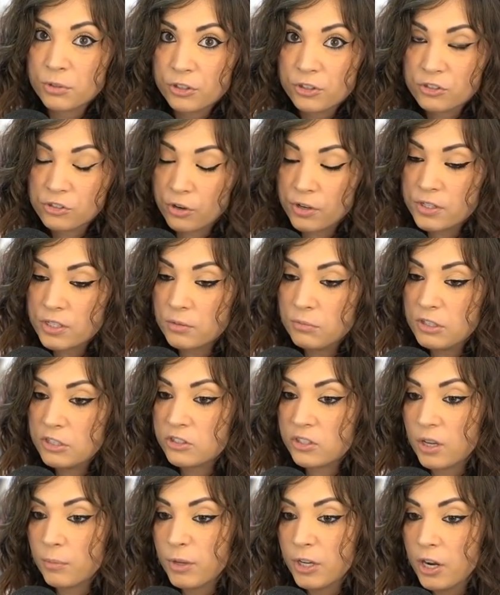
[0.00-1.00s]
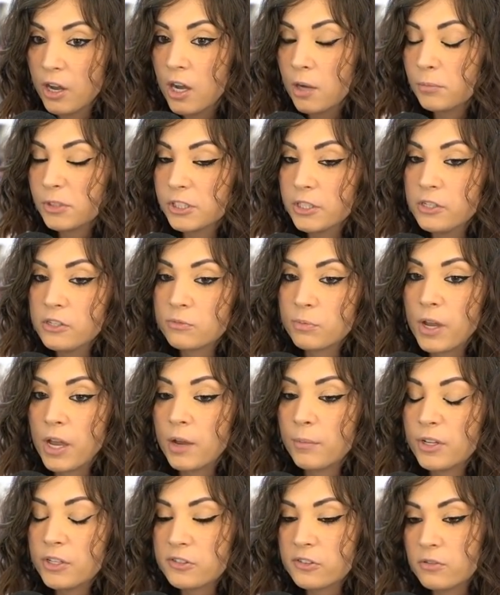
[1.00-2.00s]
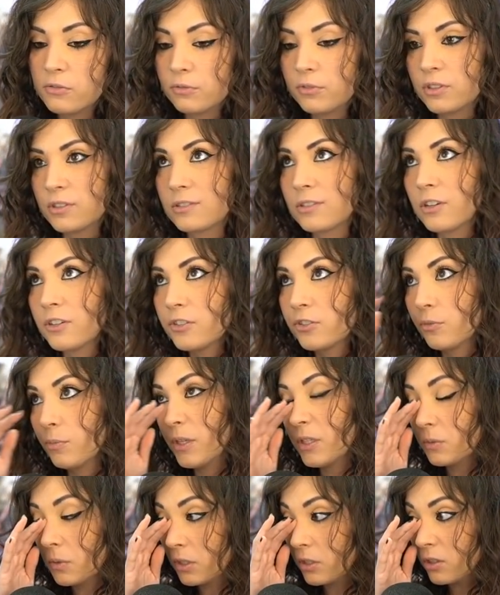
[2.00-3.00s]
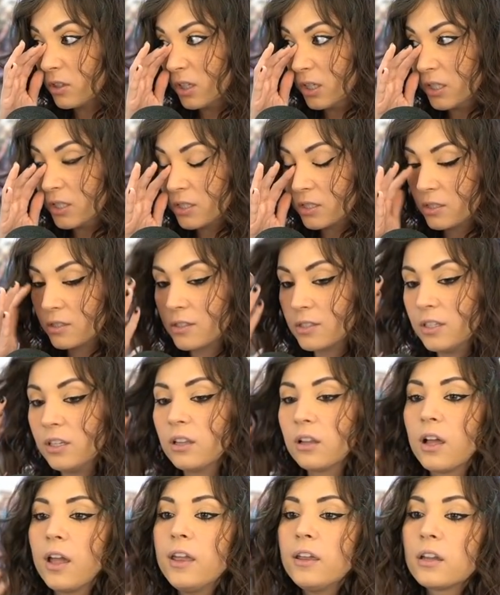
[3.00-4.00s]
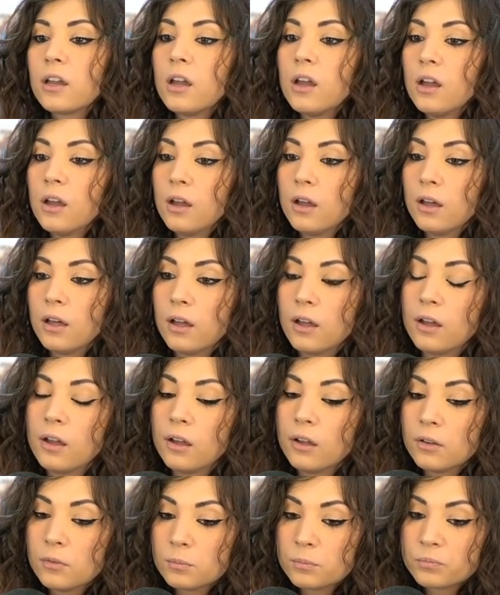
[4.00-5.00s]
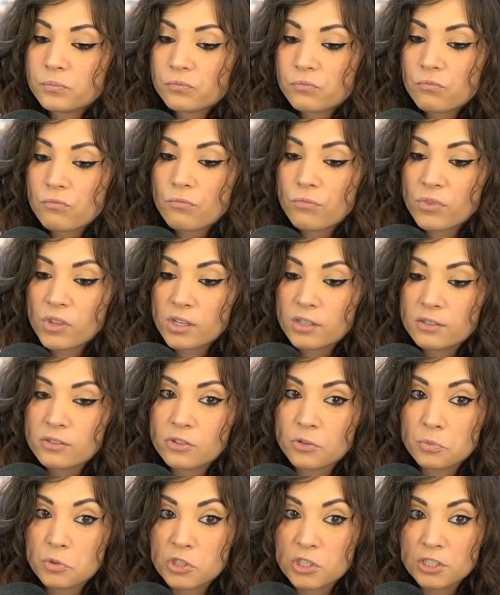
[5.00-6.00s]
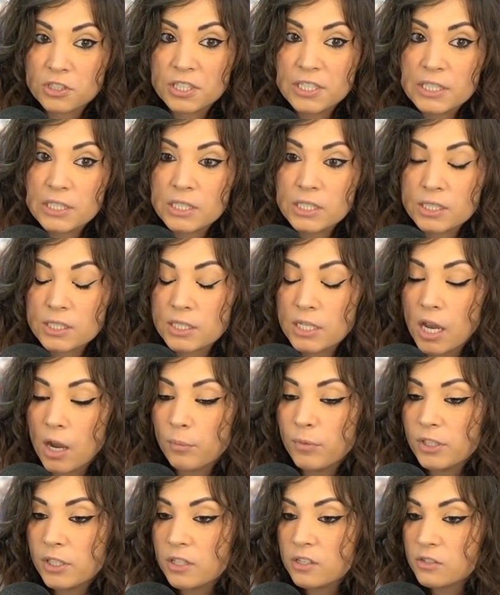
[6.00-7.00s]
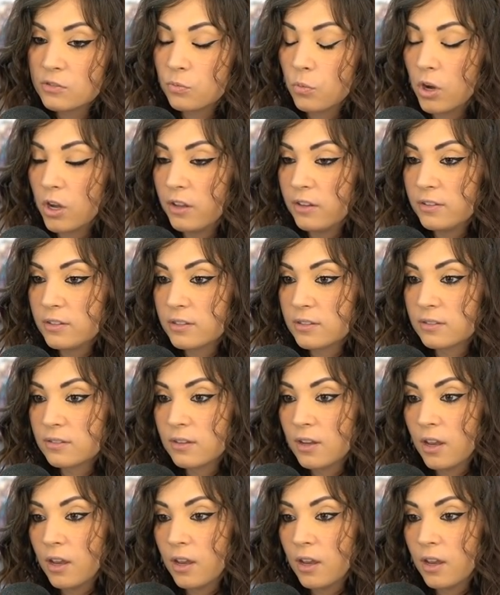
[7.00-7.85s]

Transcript: There's always going to be some anomalies, but this also makes me curious to see like, some statistics now, because once,